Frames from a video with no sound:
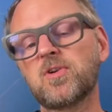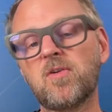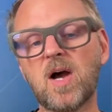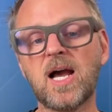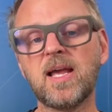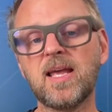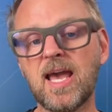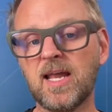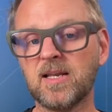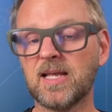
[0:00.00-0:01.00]
So I
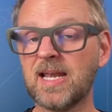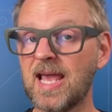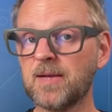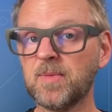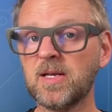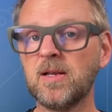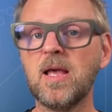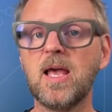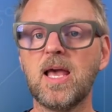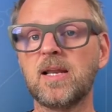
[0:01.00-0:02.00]
added an admin
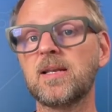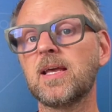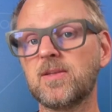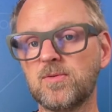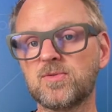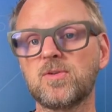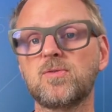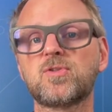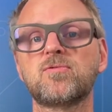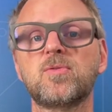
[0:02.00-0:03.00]
and a user
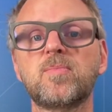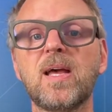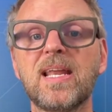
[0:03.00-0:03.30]
user group.